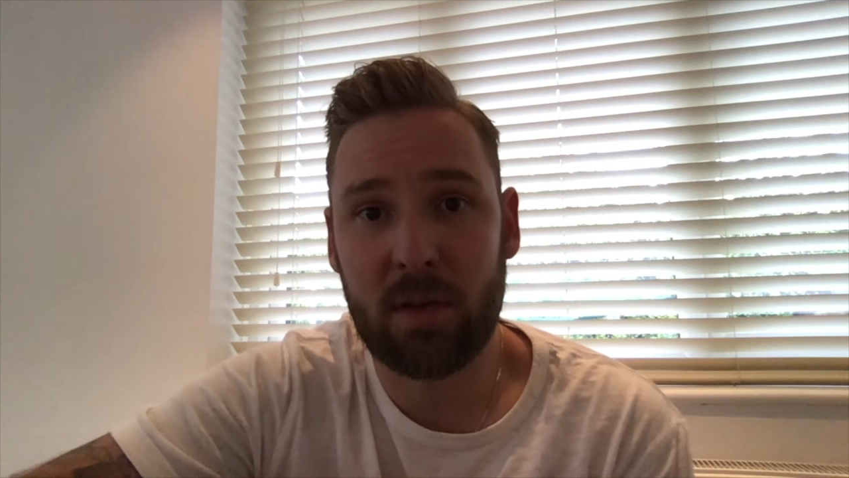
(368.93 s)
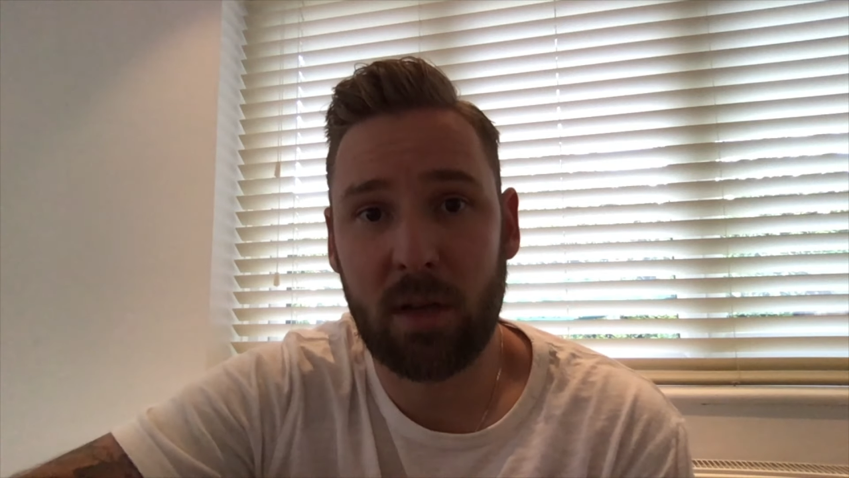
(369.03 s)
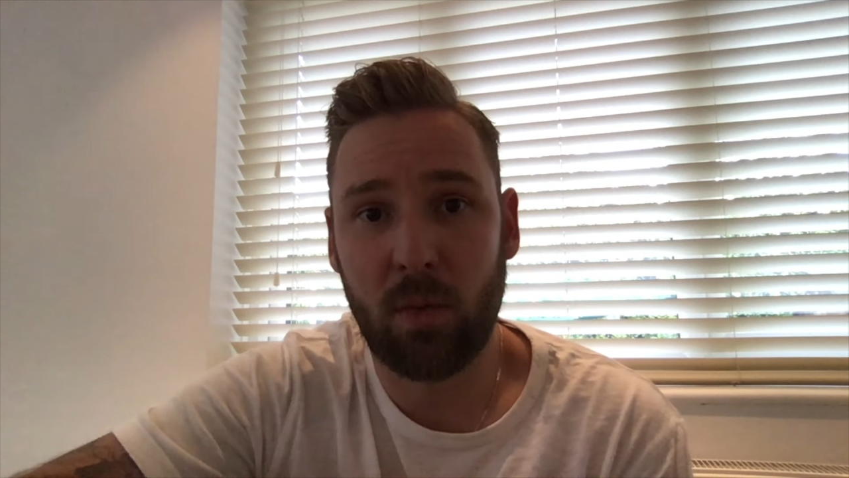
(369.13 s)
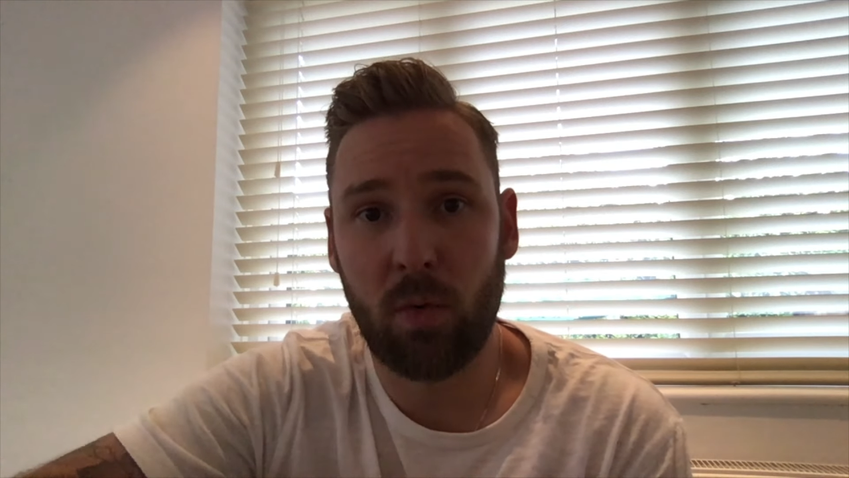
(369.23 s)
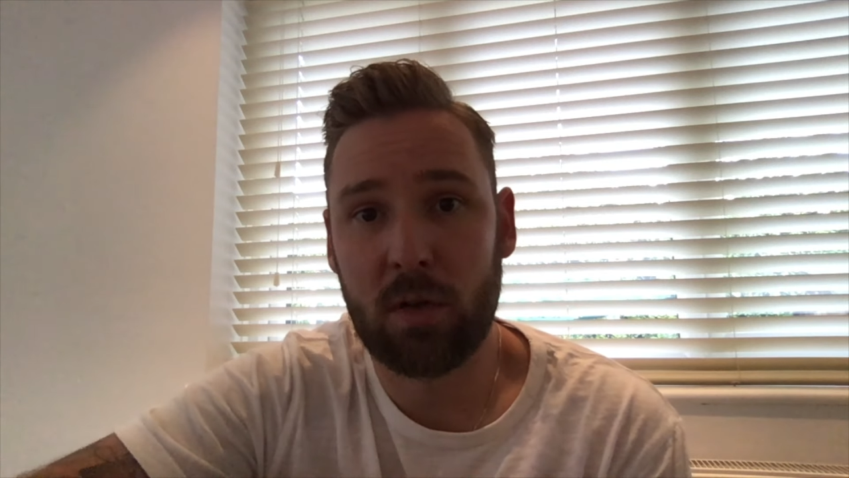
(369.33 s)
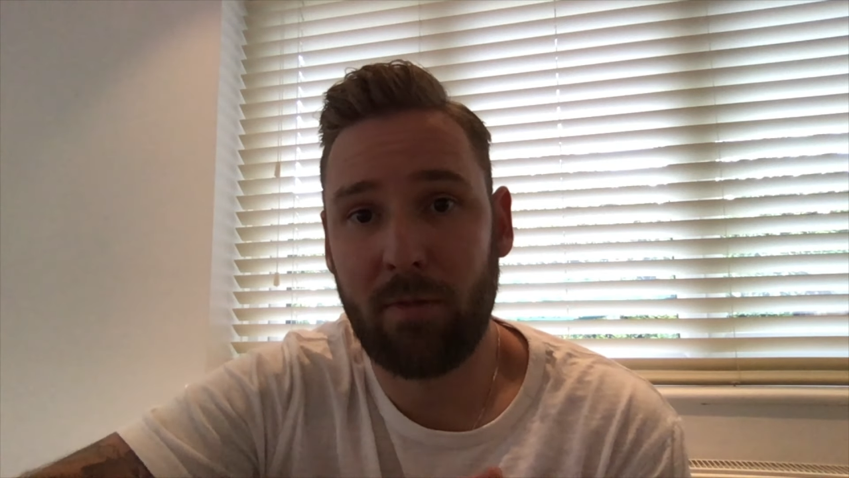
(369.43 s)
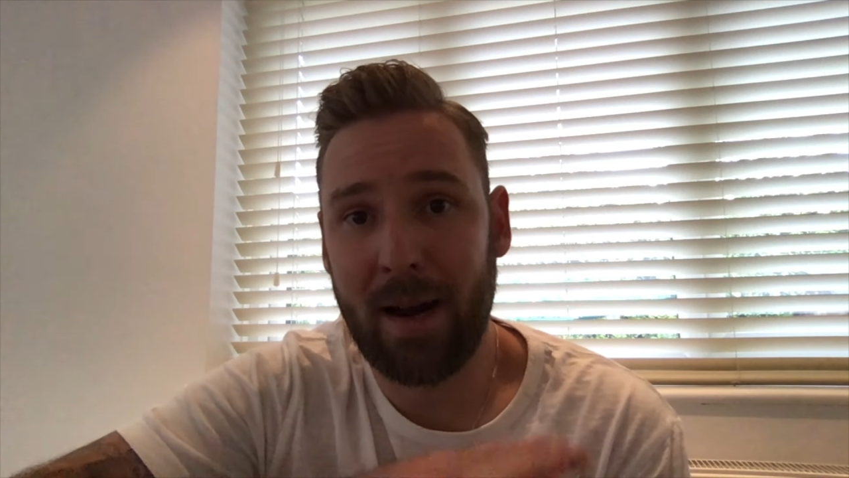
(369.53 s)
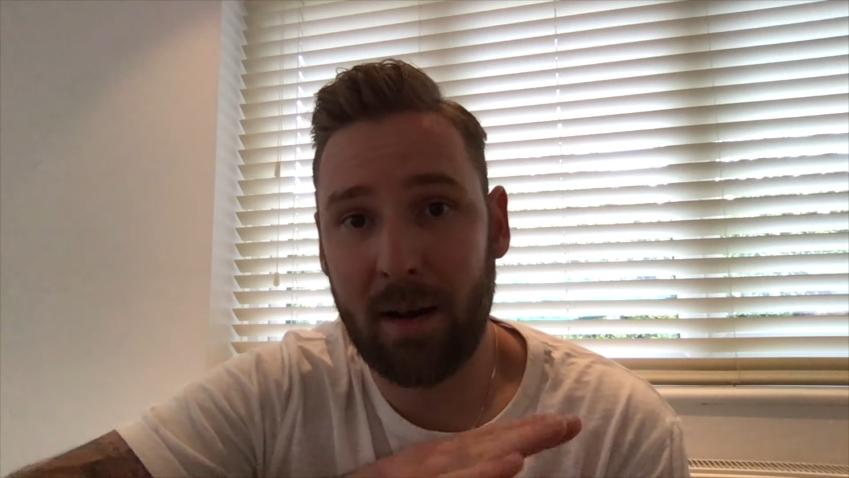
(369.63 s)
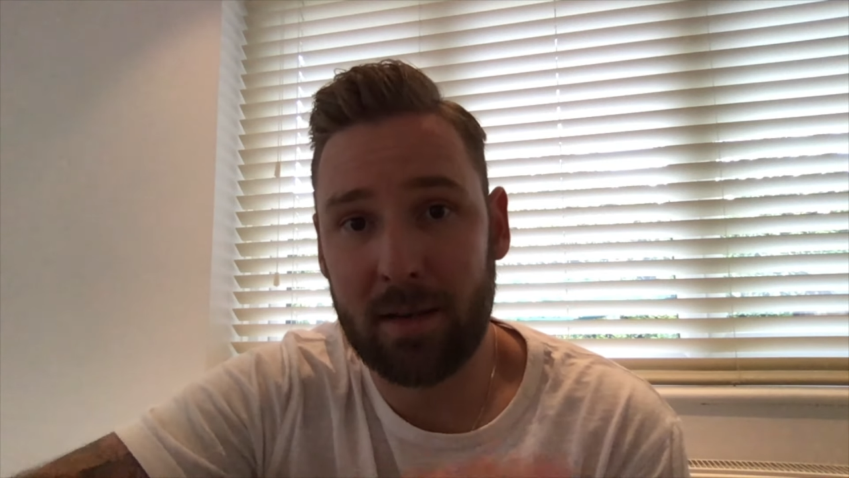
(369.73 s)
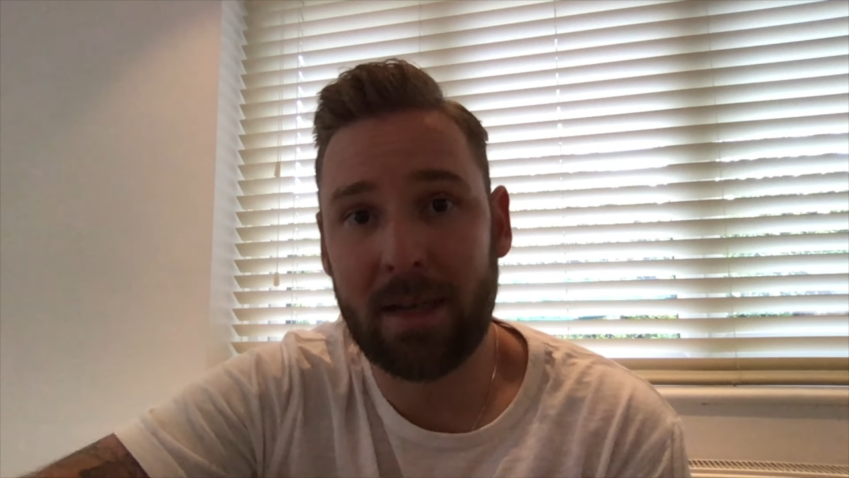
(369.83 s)
so the water
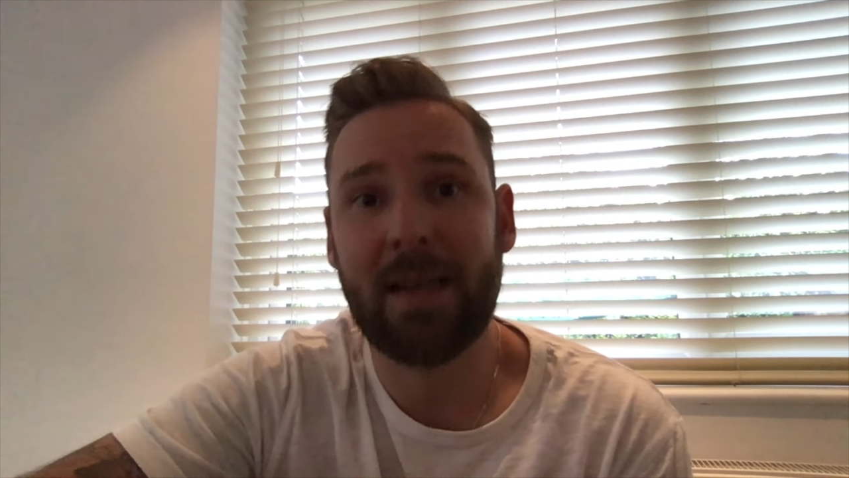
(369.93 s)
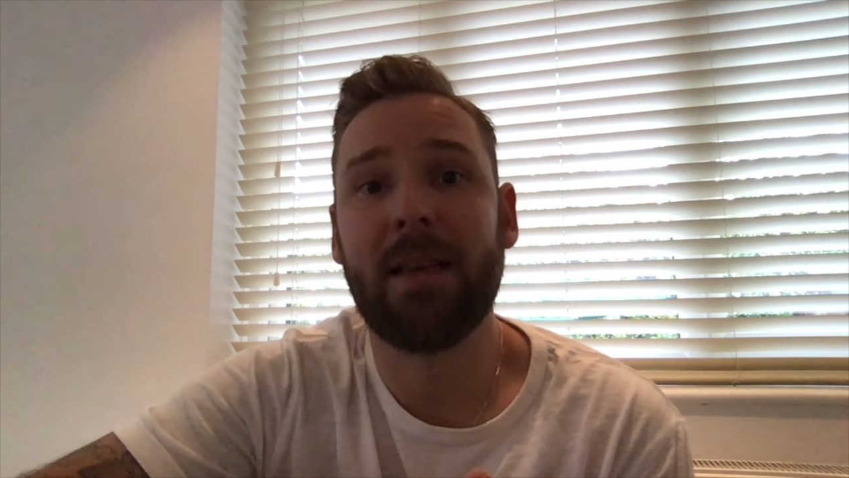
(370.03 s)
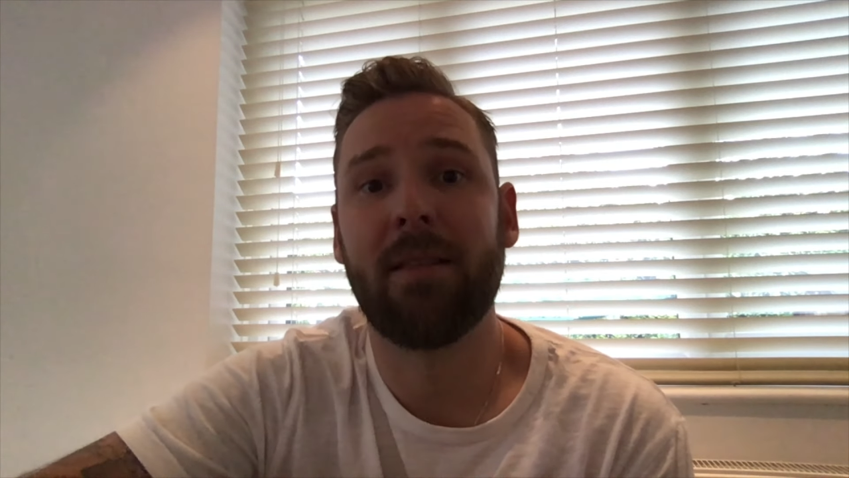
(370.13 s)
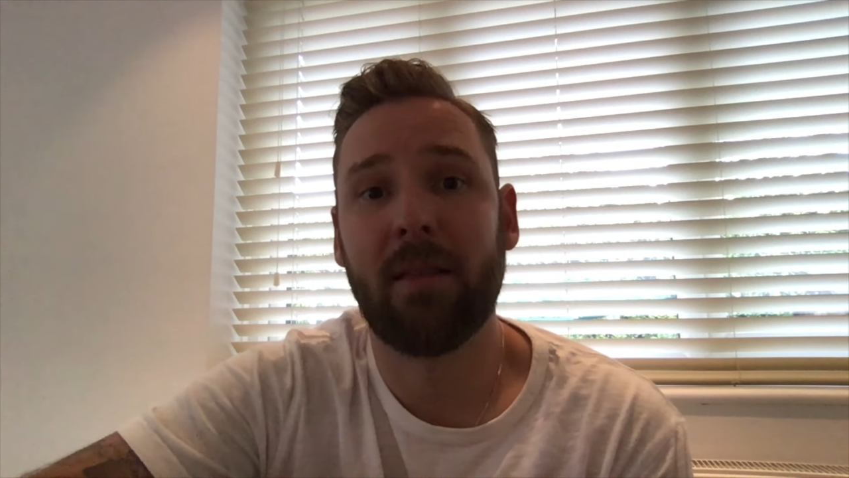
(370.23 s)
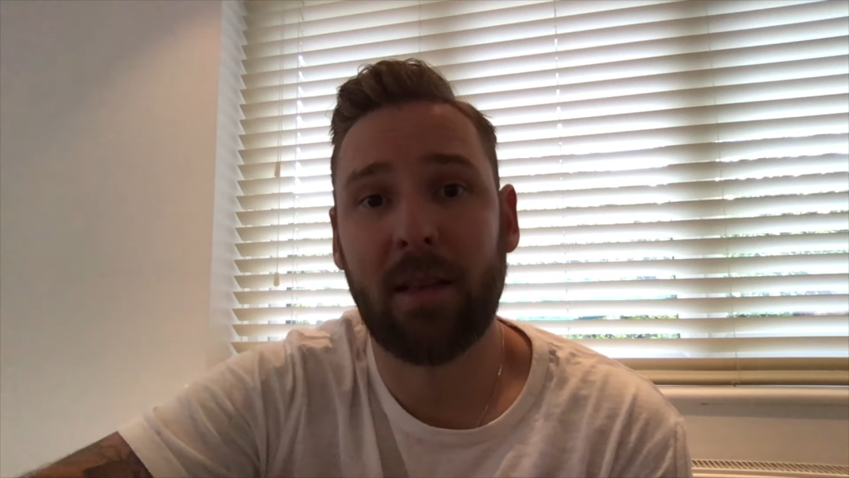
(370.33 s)
ran underneath